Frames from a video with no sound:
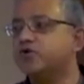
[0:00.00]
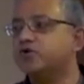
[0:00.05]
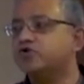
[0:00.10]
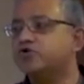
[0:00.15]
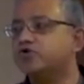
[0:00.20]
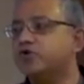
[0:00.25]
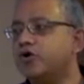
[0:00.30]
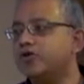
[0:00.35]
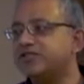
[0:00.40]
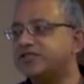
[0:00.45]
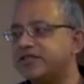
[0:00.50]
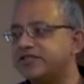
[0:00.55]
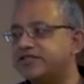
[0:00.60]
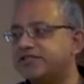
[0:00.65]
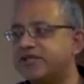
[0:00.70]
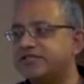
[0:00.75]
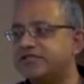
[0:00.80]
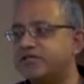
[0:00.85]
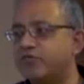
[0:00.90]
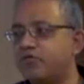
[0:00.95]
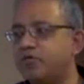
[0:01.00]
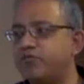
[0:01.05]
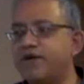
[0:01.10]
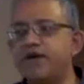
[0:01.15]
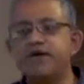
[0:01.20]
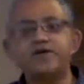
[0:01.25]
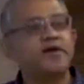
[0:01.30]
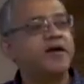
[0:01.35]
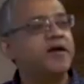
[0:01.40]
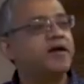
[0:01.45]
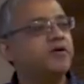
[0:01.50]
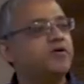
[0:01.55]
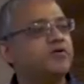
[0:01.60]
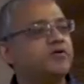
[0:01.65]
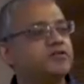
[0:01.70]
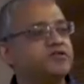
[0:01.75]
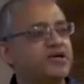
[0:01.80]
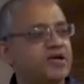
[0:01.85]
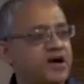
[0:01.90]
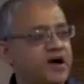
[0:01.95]
So a successor would be tried out
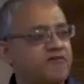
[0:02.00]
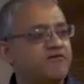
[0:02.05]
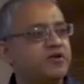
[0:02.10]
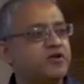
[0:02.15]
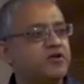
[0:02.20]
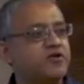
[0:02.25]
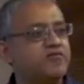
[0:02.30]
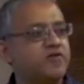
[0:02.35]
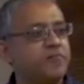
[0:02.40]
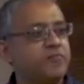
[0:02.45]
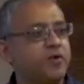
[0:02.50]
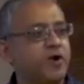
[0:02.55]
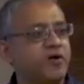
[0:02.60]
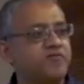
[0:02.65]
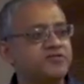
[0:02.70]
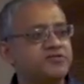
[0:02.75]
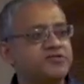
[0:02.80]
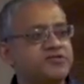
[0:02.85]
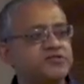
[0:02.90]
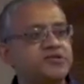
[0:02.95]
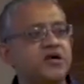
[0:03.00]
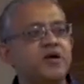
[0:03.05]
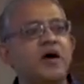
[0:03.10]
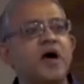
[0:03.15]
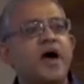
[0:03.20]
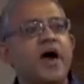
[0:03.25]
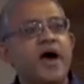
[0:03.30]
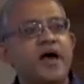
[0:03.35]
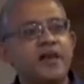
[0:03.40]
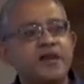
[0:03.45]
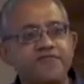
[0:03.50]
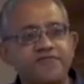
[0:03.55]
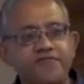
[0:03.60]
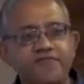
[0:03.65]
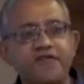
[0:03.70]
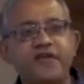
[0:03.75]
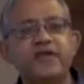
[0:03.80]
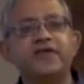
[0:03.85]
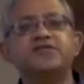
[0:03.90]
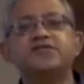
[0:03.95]
as a governor of a province, and if
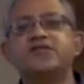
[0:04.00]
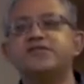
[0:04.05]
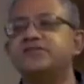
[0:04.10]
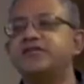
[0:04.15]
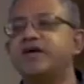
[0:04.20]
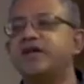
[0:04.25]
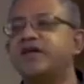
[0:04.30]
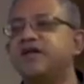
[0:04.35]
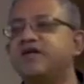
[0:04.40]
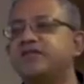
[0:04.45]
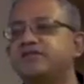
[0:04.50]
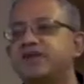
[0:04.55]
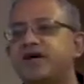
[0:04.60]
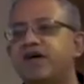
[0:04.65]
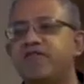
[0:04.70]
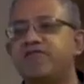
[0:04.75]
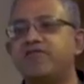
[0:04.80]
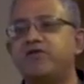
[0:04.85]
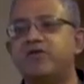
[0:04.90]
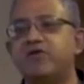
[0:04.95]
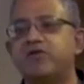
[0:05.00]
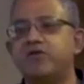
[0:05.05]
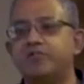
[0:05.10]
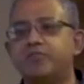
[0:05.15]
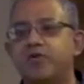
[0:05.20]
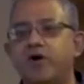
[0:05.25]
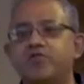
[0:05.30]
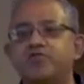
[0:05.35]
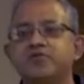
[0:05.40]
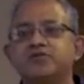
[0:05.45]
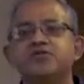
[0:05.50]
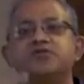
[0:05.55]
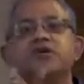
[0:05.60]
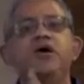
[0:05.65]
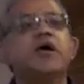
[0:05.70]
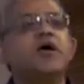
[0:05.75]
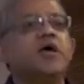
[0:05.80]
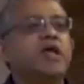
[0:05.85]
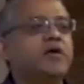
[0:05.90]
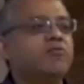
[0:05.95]
he succeeded as a governor of the province,
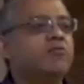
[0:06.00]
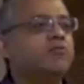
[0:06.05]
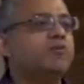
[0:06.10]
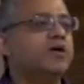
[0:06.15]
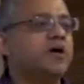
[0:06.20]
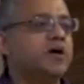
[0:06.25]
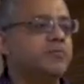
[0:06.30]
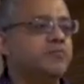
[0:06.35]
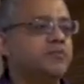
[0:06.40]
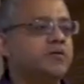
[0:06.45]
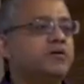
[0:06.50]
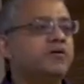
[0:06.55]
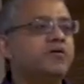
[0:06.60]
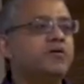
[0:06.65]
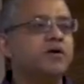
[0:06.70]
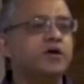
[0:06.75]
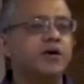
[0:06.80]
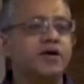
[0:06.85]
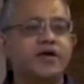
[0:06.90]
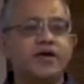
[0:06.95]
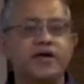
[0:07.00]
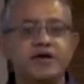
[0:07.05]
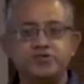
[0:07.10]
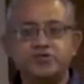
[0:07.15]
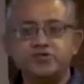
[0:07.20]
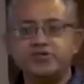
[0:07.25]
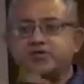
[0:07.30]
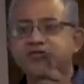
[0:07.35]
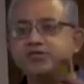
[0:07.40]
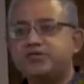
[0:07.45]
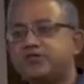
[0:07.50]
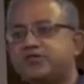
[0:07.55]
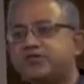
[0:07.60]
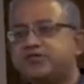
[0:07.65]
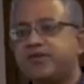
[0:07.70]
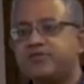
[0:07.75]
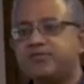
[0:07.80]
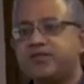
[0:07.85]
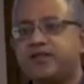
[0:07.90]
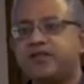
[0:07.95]
he would become the king. So this is
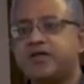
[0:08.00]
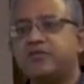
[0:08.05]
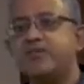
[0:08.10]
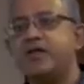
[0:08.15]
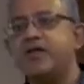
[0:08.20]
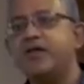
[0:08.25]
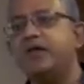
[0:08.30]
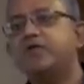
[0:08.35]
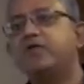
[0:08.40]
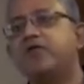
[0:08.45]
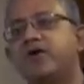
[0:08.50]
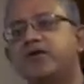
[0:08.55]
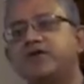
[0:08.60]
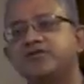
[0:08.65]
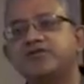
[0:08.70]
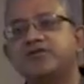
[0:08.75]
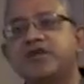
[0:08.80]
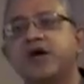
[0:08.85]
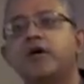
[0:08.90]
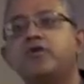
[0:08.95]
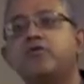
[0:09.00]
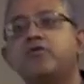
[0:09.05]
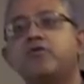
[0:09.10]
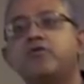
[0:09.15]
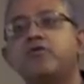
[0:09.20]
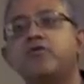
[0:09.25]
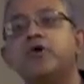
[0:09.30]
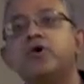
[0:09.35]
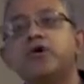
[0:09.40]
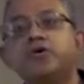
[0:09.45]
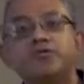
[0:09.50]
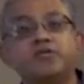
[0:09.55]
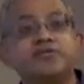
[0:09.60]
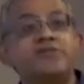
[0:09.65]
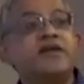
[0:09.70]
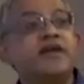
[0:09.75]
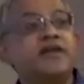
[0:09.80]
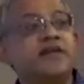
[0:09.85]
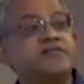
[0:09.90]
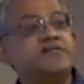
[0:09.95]
something that we need to understand to
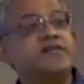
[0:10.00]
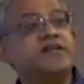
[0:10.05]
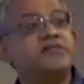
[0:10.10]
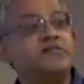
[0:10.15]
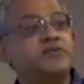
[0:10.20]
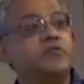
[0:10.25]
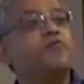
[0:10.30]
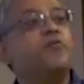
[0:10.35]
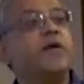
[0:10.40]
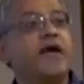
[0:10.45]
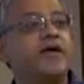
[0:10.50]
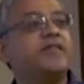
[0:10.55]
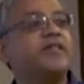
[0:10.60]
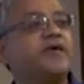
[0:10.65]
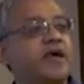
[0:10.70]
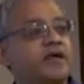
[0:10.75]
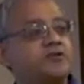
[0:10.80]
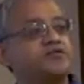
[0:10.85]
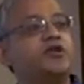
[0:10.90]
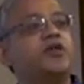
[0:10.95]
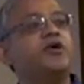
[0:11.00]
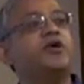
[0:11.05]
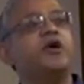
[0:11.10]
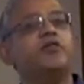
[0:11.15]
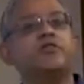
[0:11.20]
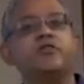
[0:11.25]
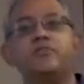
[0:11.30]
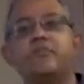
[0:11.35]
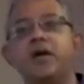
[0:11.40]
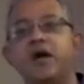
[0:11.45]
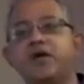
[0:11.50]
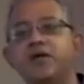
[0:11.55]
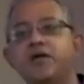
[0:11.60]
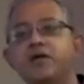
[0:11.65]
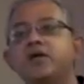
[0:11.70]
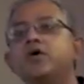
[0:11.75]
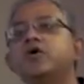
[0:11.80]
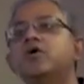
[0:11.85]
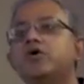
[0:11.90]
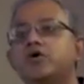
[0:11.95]
just get a sense of where they actually got the
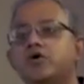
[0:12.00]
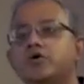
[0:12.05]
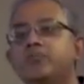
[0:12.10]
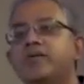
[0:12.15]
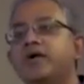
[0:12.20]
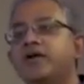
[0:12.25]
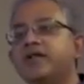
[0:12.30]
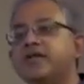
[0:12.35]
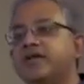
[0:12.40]
money to build